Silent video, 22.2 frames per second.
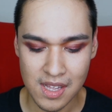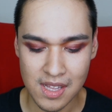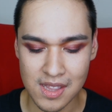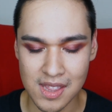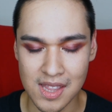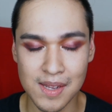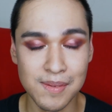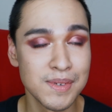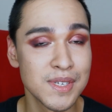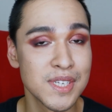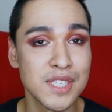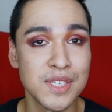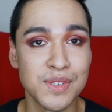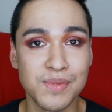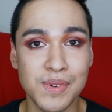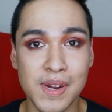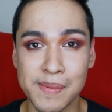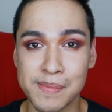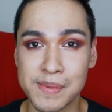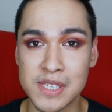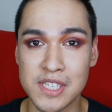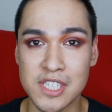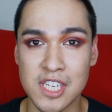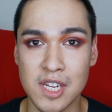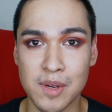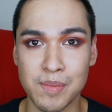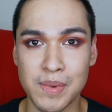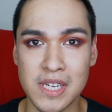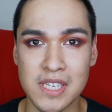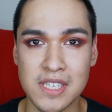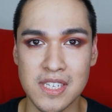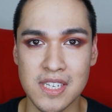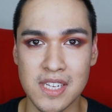let me just wrap this up
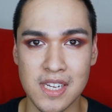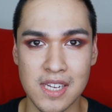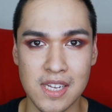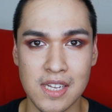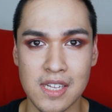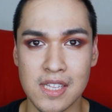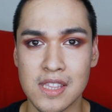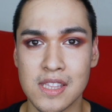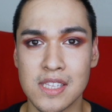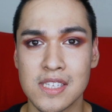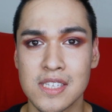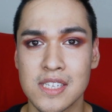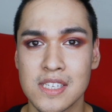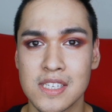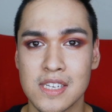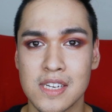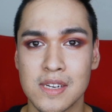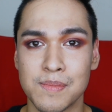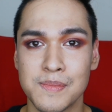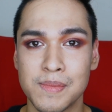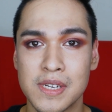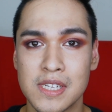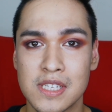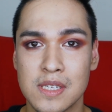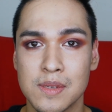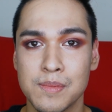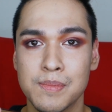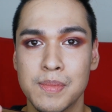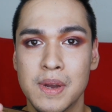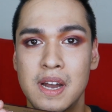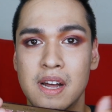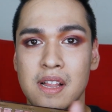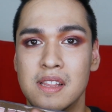by saying this is an amazing
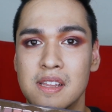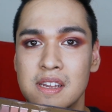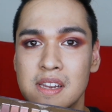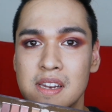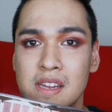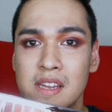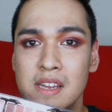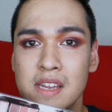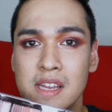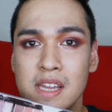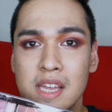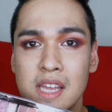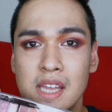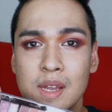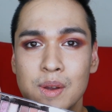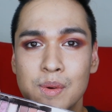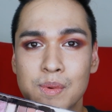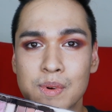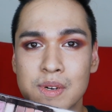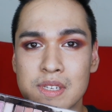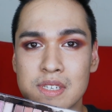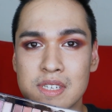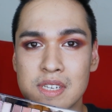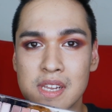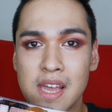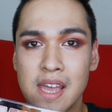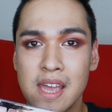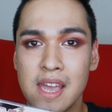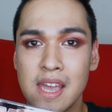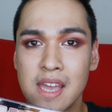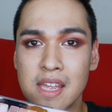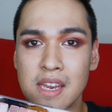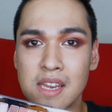palette. It was
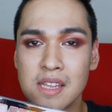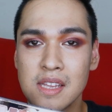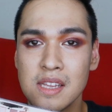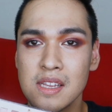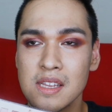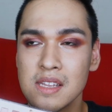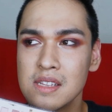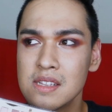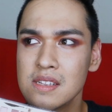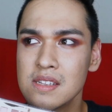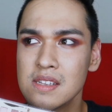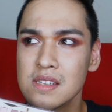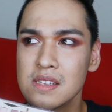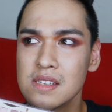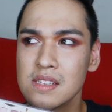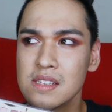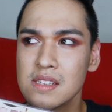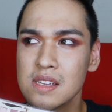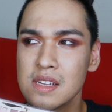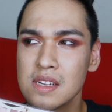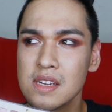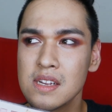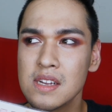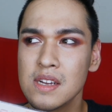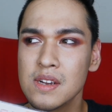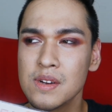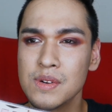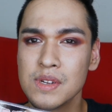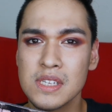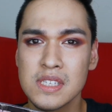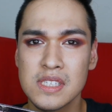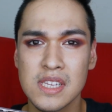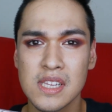I
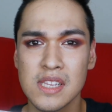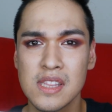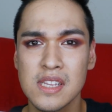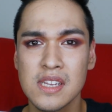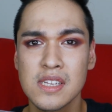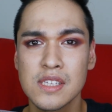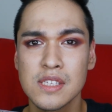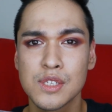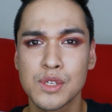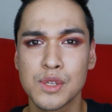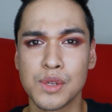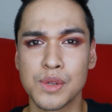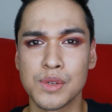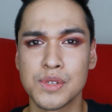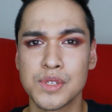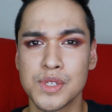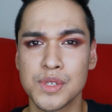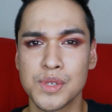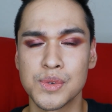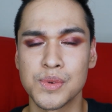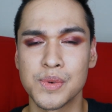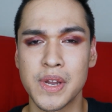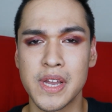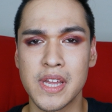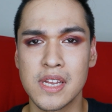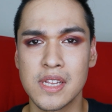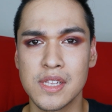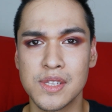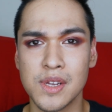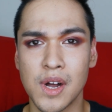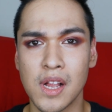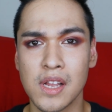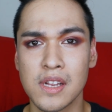think it's close to
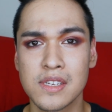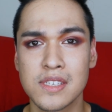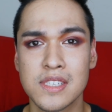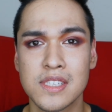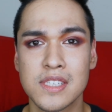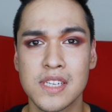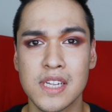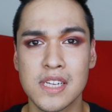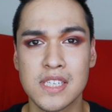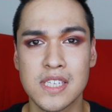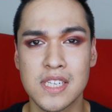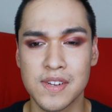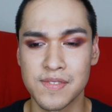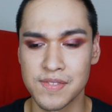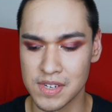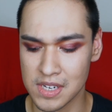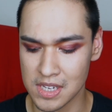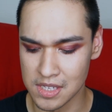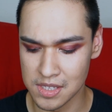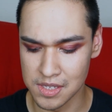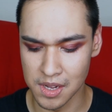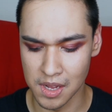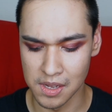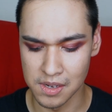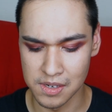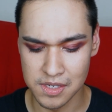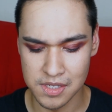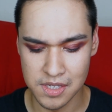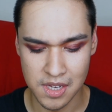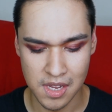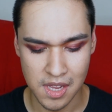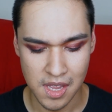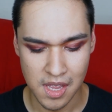$80. It's like
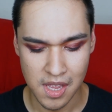$78,